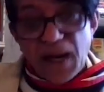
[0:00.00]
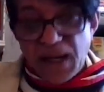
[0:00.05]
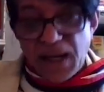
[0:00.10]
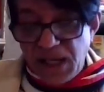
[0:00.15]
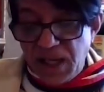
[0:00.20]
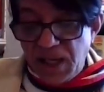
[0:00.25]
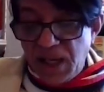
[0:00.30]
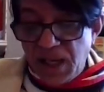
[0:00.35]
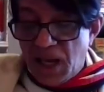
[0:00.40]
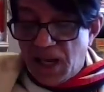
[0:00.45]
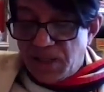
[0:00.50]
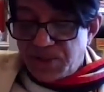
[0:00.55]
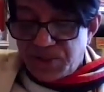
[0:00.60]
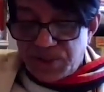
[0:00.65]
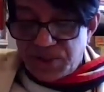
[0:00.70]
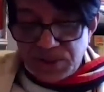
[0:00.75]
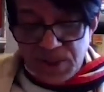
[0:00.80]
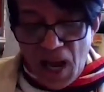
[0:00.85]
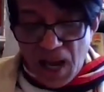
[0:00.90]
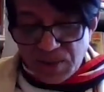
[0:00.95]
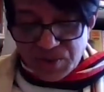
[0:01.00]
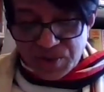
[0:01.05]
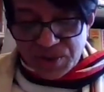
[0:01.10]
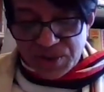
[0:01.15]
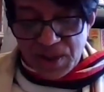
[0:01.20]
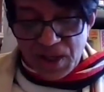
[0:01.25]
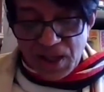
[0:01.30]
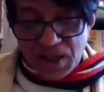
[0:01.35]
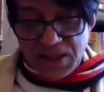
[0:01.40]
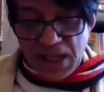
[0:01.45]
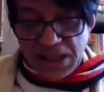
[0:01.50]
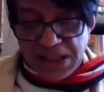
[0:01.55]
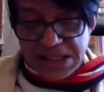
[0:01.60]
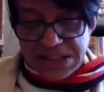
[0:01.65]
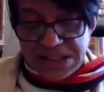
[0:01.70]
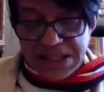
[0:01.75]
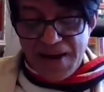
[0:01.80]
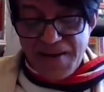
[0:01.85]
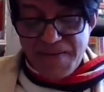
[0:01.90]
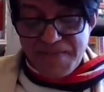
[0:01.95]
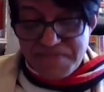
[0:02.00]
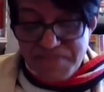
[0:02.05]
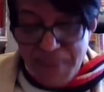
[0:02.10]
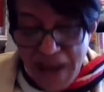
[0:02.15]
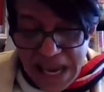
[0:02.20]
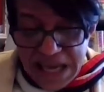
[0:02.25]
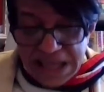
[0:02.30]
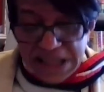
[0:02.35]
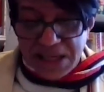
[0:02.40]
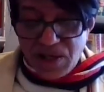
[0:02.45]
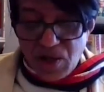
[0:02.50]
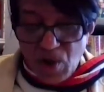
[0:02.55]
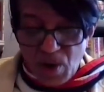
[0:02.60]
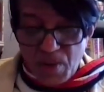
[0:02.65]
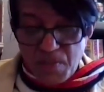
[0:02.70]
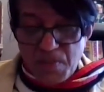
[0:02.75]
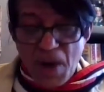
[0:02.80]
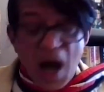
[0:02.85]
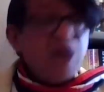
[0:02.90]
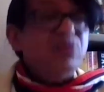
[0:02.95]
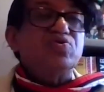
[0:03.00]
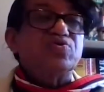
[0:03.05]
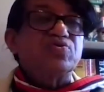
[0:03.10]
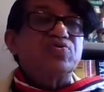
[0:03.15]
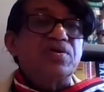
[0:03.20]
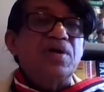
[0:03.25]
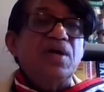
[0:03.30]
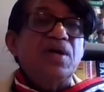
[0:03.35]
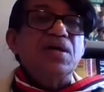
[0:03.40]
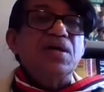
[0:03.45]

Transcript: money is such that it can make your mouth